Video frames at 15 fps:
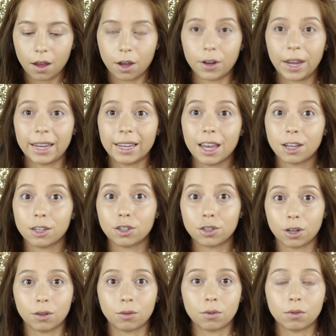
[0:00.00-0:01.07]
Okay,
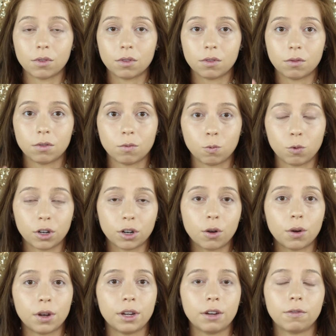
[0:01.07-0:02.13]
so we're
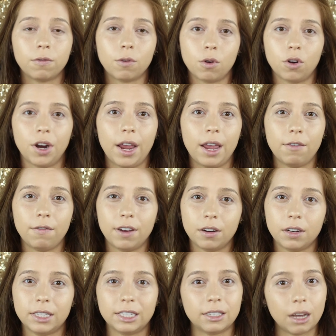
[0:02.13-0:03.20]
going for a
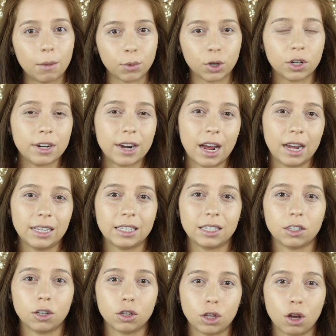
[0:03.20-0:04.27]
very summer,
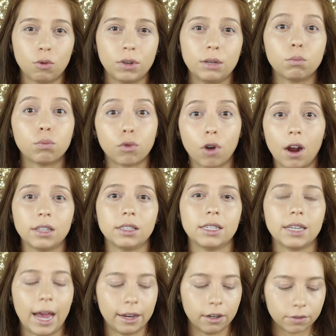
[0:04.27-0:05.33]
nice, glowy,
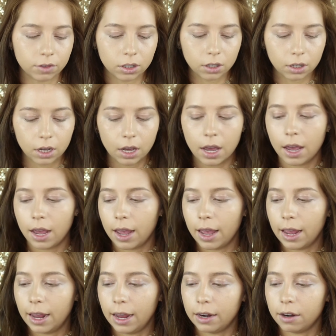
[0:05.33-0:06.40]
bronzy kind of look.
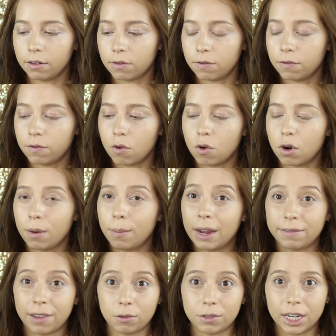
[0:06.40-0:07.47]
And for
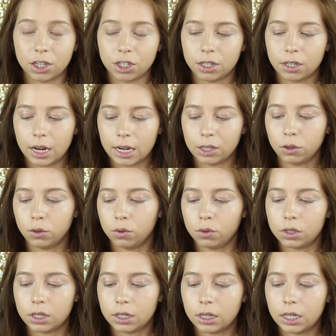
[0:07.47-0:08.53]
my foundation, I
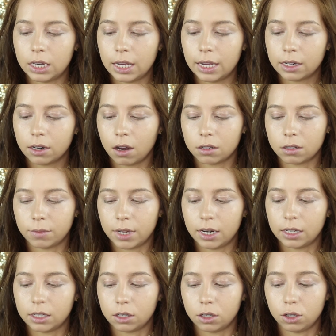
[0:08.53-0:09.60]
used the IT
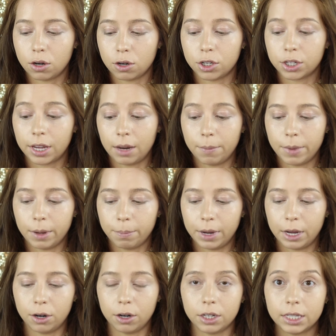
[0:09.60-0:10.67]
Cosmetics Your Skin But
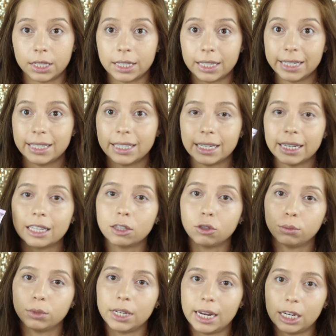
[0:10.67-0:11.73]
Better CC
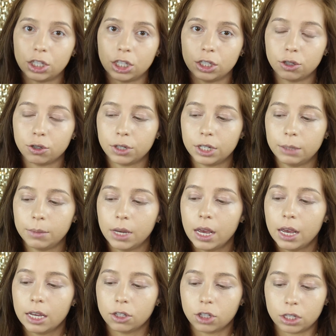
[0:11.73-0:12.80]
Illumination Cream,
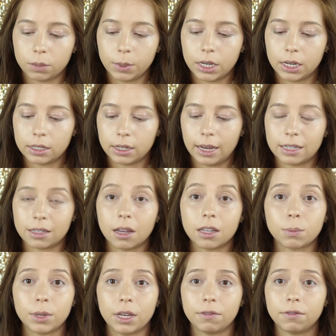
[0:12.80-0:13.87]
just because it has
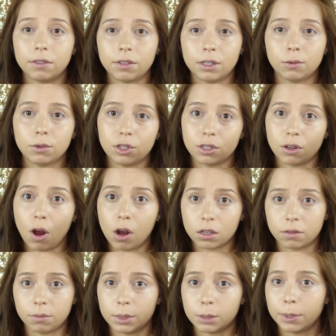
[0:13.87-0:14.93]
SPF 50, which is
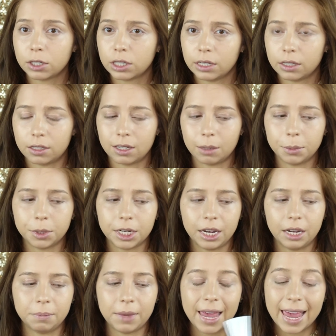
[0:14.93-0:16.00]
awesome, especially in the
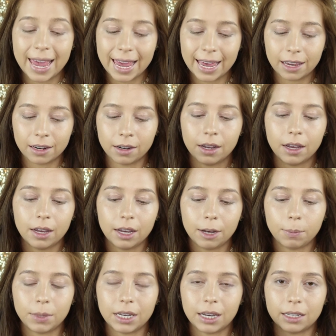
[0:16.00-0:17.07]
summertime, and
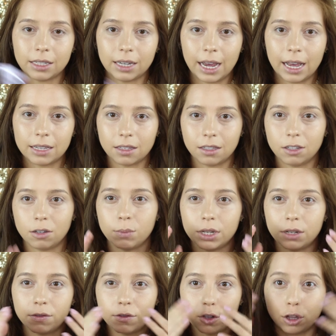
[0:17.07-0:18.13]
because it has a little
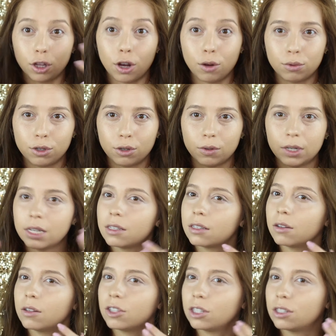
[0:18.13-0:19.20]
bit of glow to it,
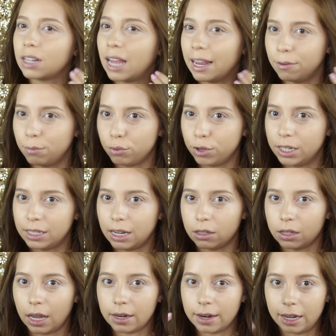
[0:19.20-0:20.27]
so it just kind of brings
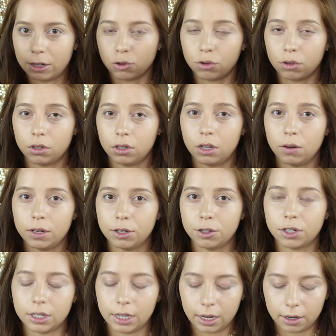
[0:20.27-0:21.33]
out that natural glow in
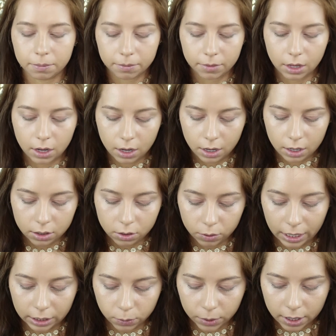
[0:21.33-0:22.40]
your skin. So
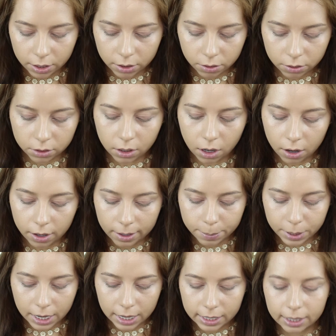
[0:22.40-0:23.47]
that's what I used, already
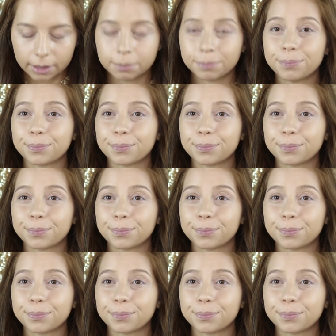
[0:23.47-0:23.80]
applied it.